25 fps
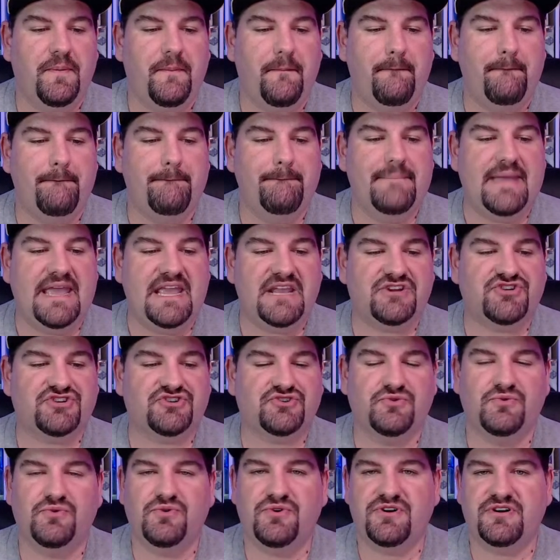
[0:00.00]
make
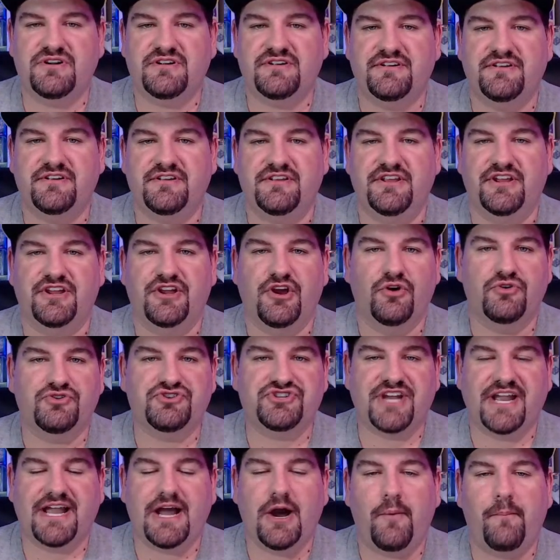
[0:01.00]
sure you go
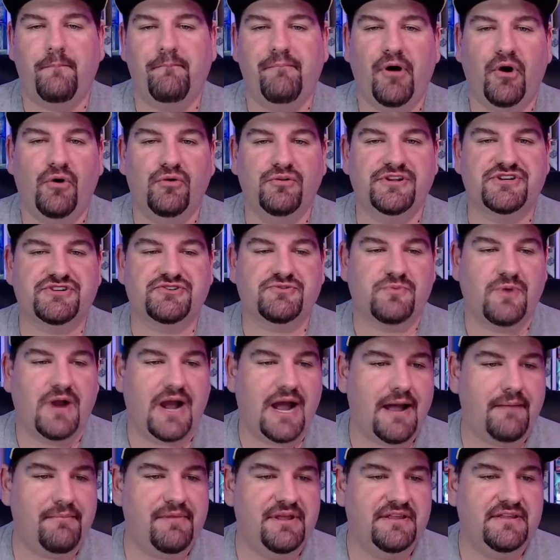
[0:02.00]
check out Polish
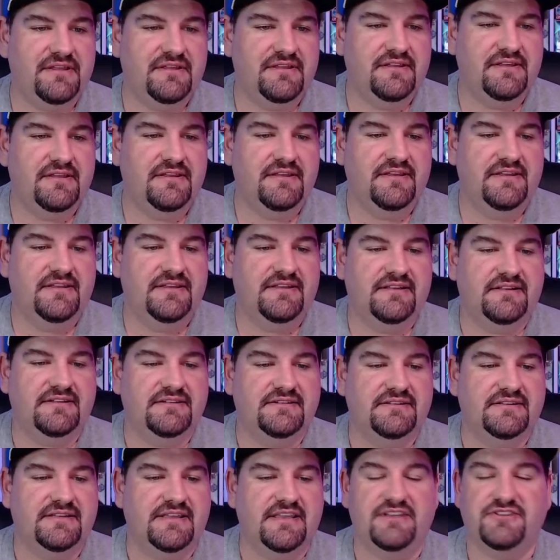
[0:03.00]
Rob.
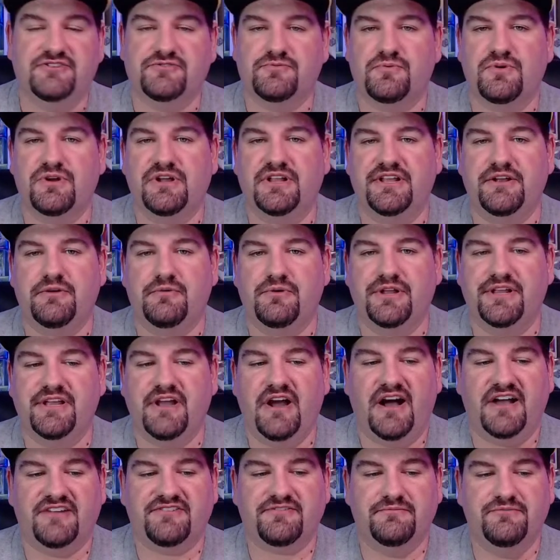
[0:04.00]
He's really, really
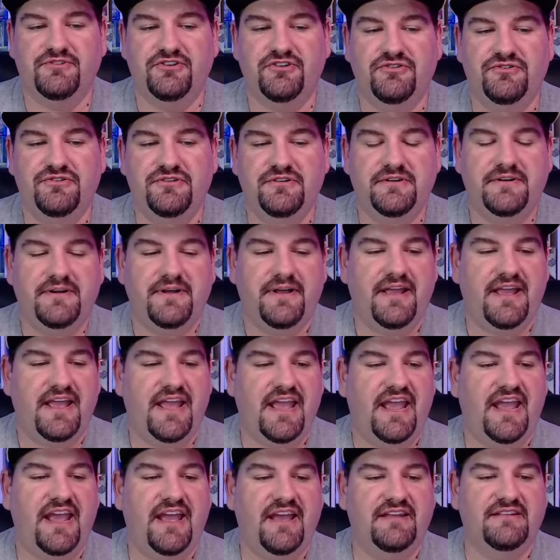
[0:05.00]
awesome dude.
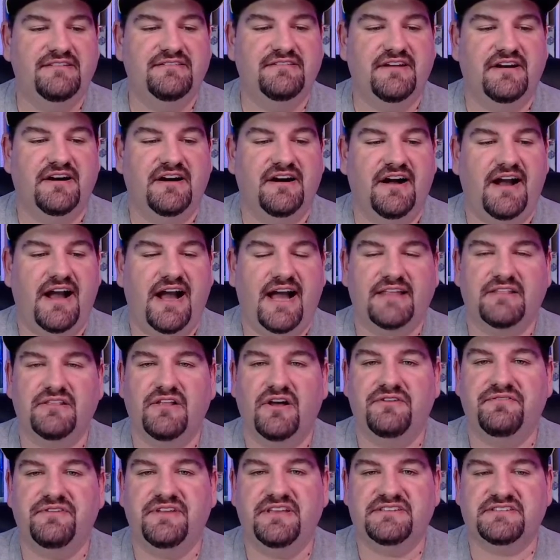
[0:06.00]
And I
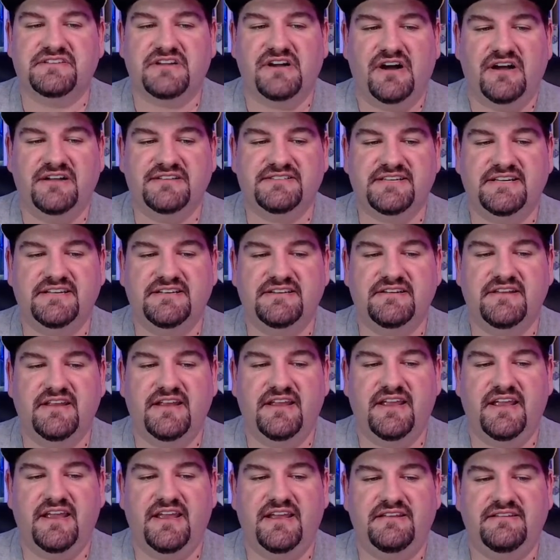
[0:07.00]
love his content.
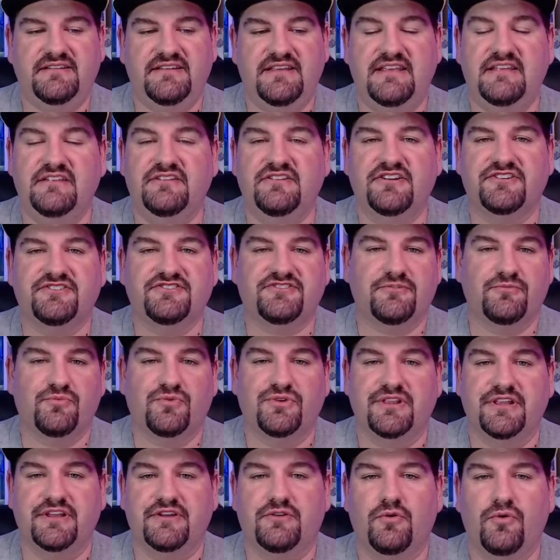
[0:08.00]
And he does some
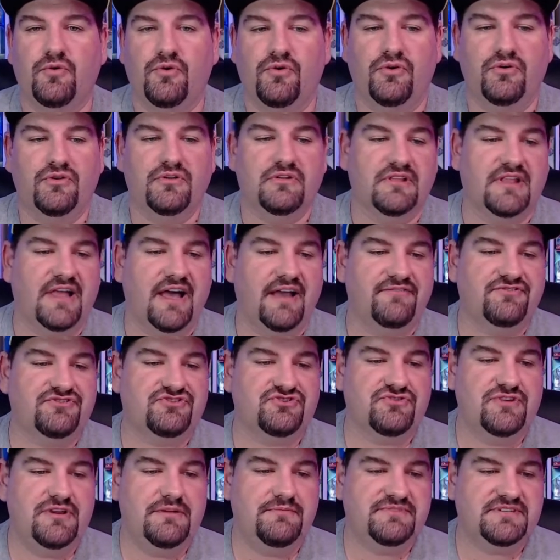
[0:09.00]
really cool live
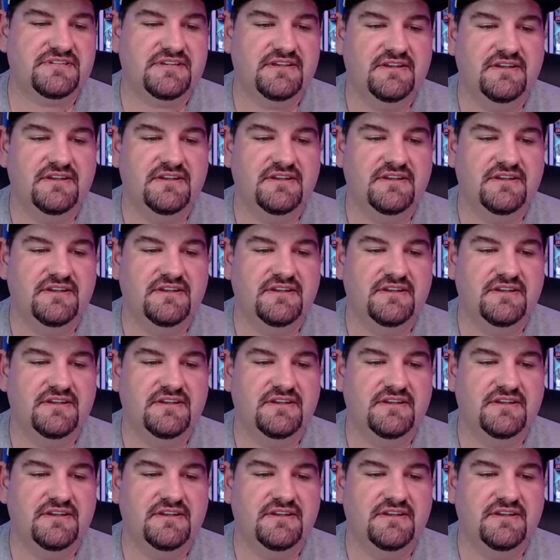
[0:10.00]
streams.